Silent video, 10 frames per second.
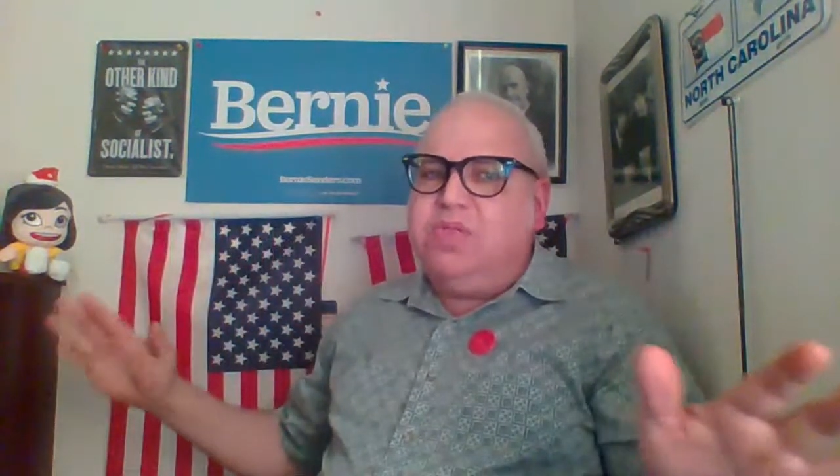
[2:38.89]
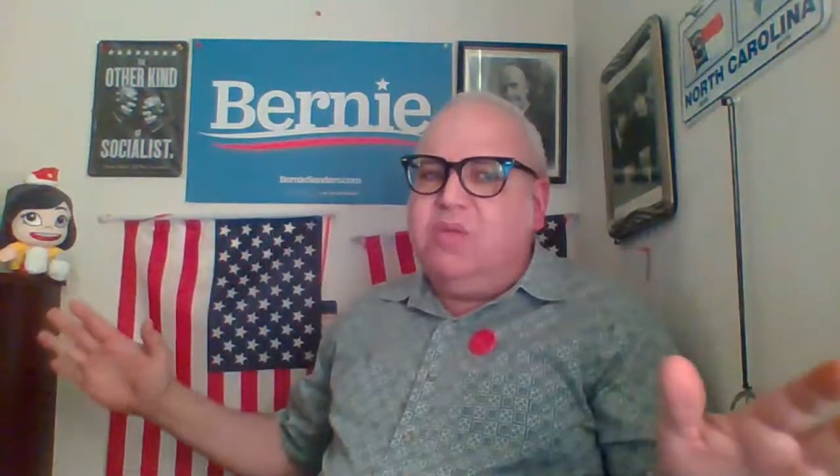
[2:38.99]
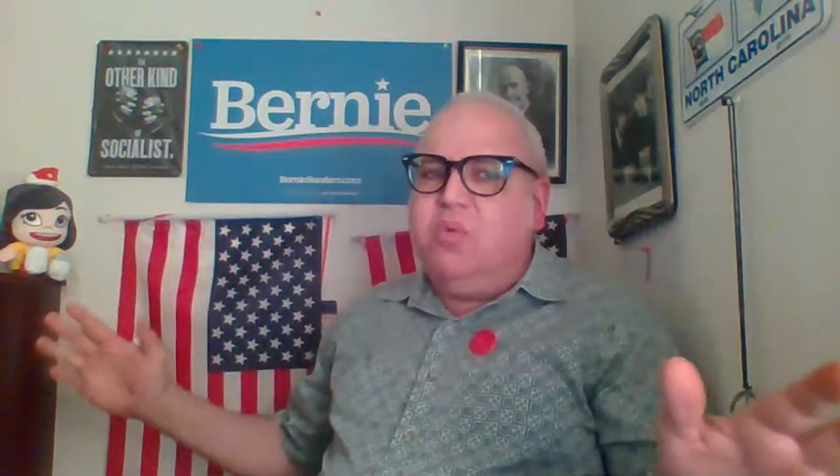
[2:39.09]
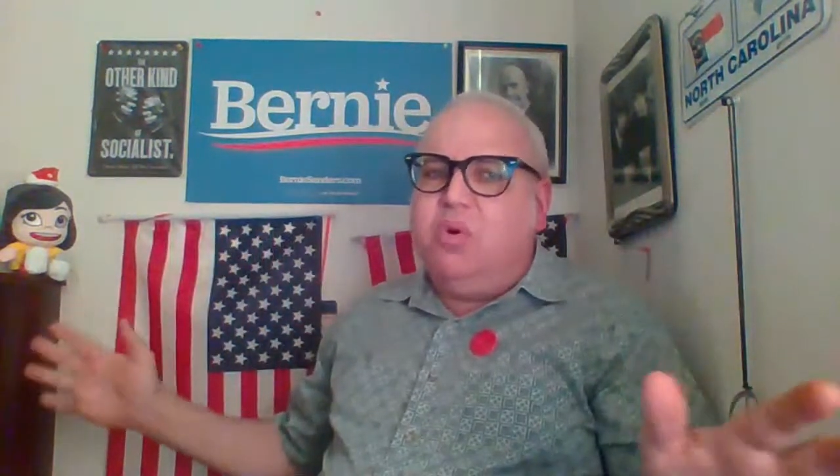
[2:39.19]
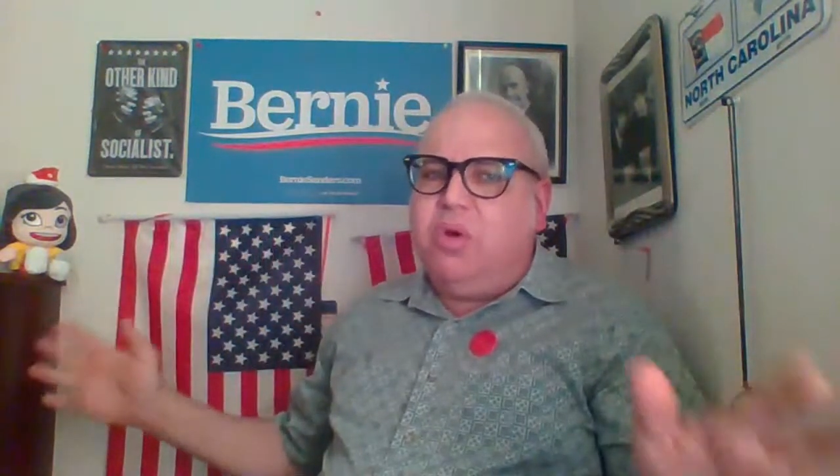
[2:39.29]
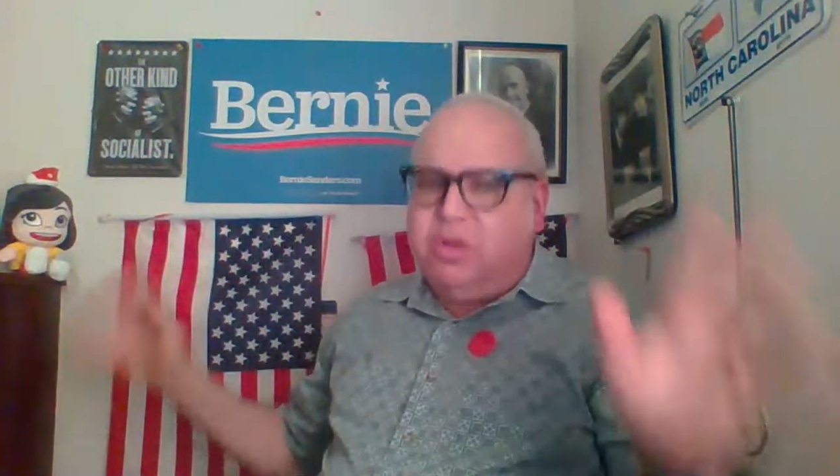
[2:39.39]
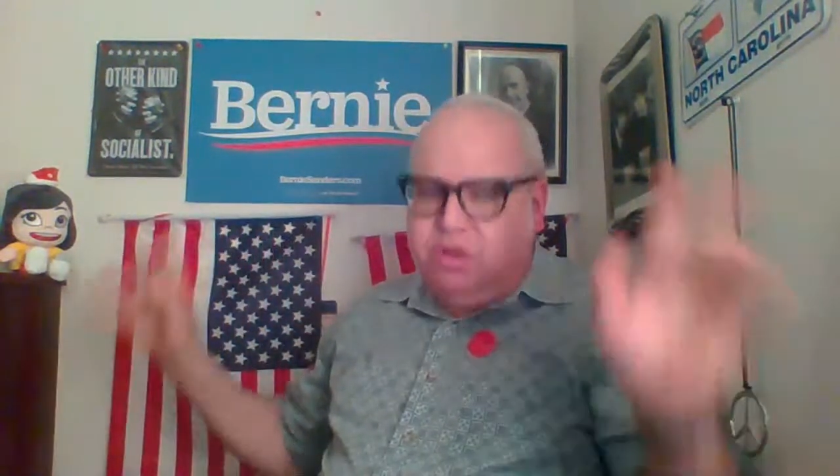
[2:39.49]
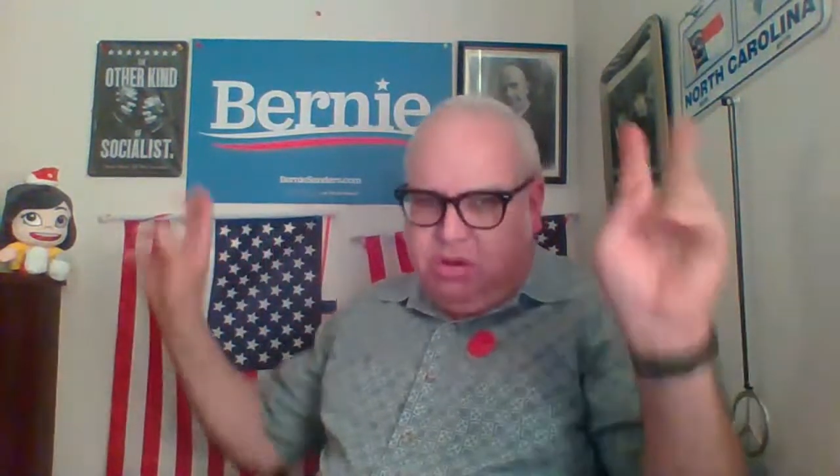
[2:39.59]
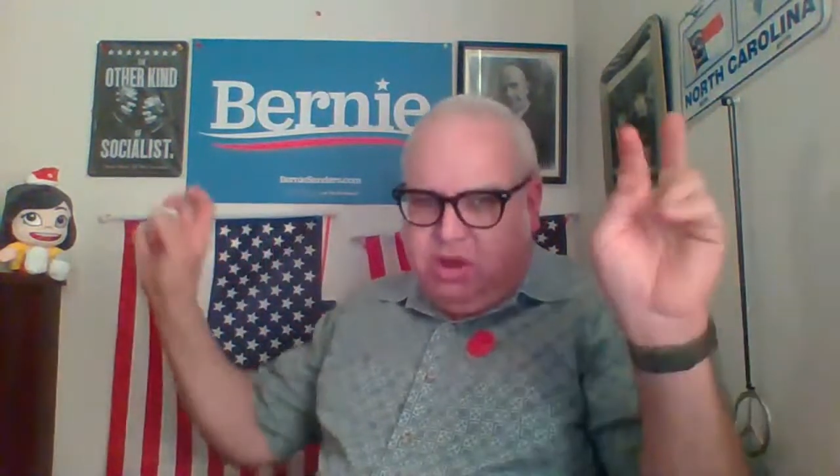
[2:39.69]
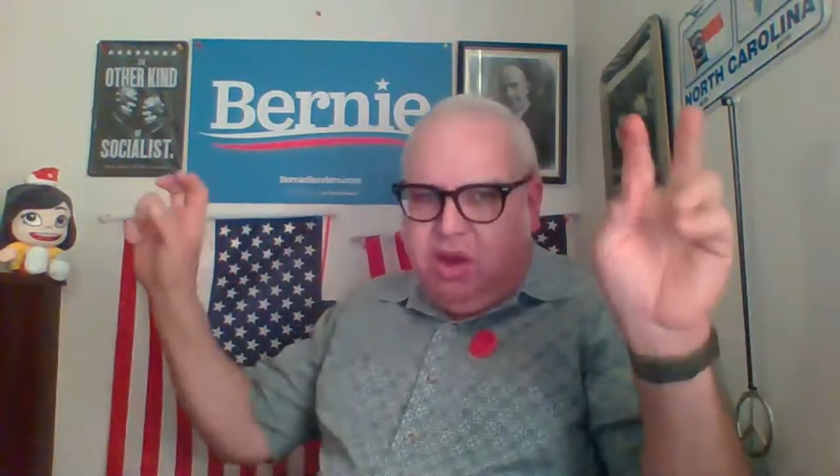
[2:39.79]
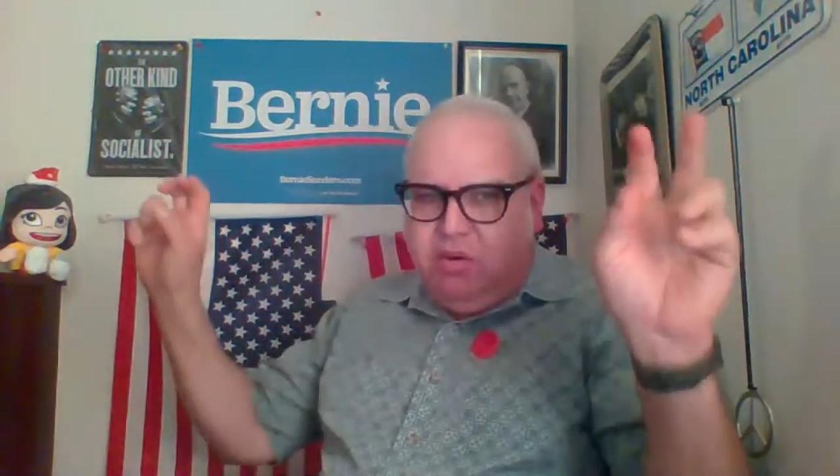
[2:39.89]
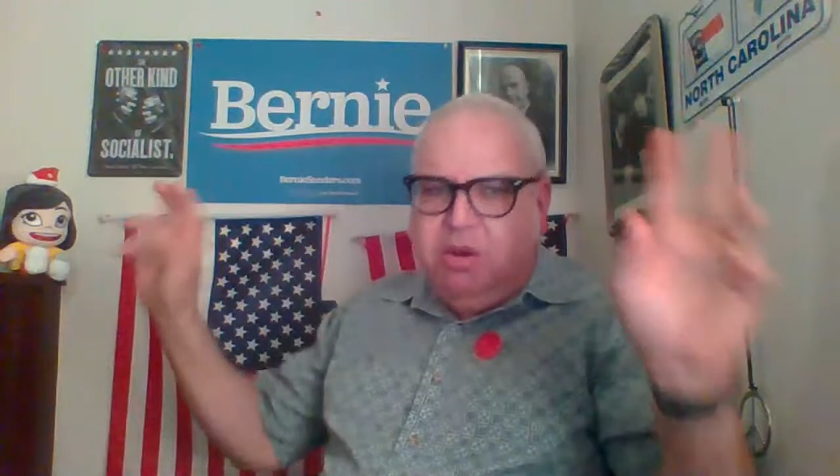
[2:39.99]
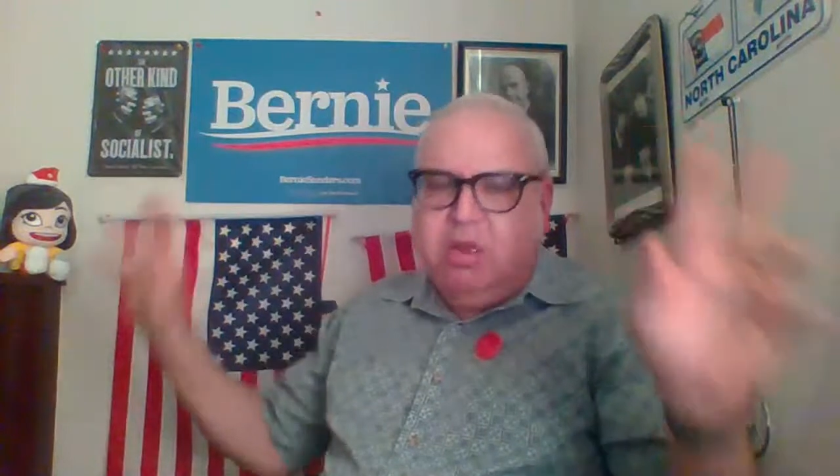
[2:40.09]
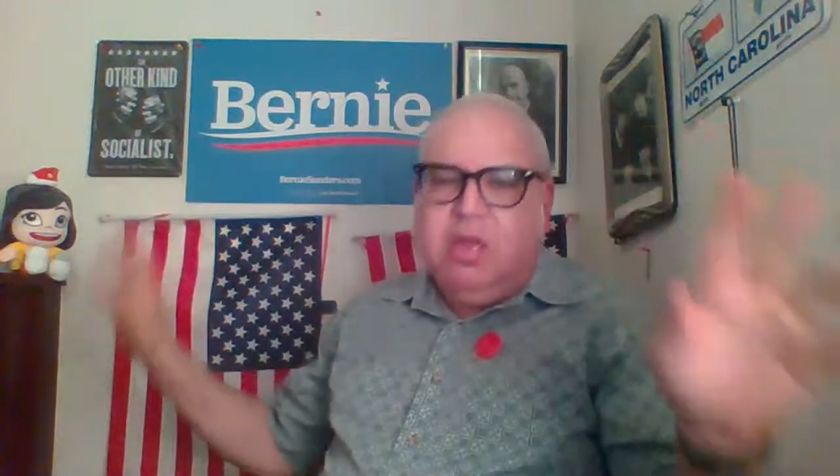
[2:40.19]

the war on terror.